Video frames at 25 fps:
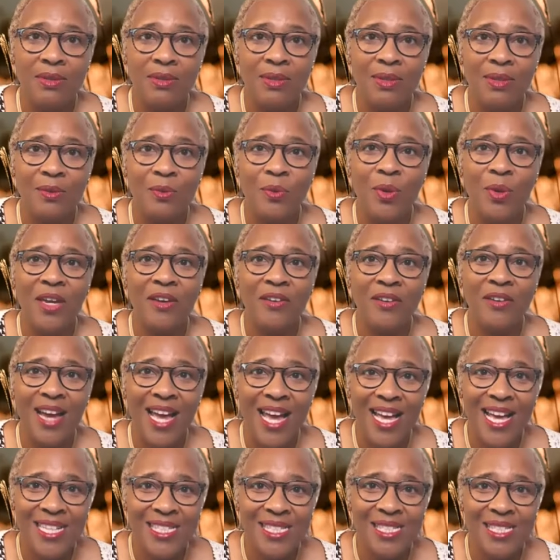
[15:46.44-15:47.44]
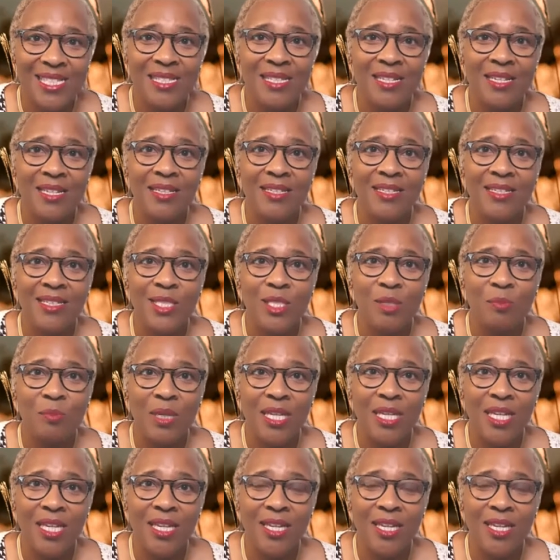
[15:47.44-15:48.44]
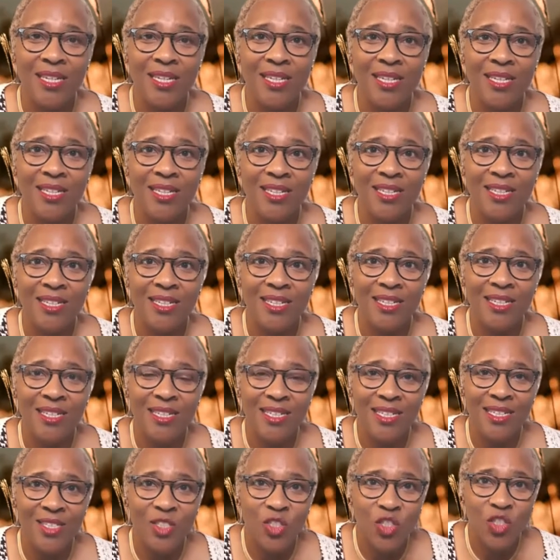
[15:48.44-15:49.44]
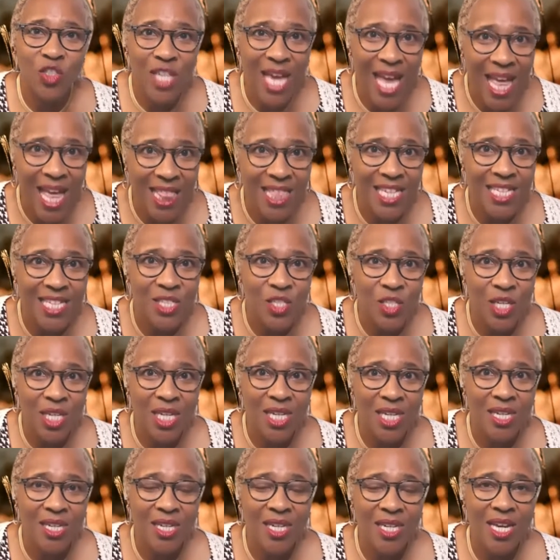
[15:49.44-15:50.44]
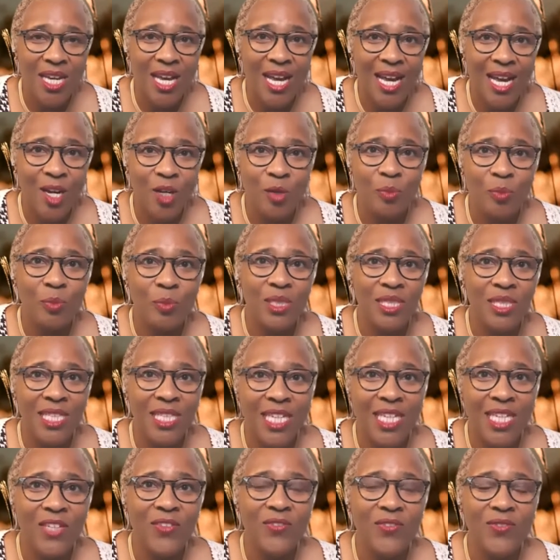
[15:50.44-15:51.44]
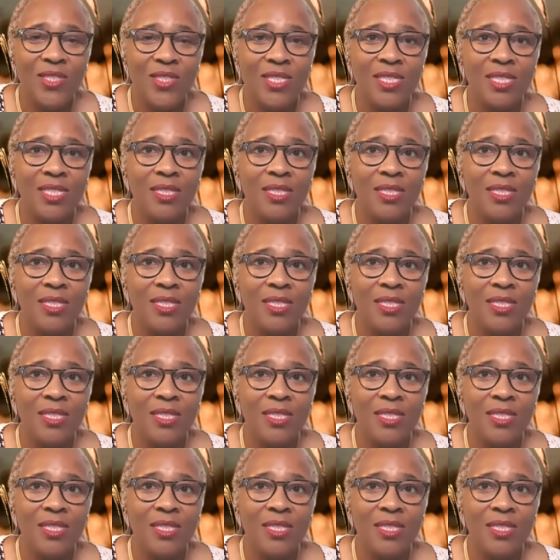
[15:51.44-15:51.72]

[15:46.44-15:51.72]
We are asked to be challenging our beliefs.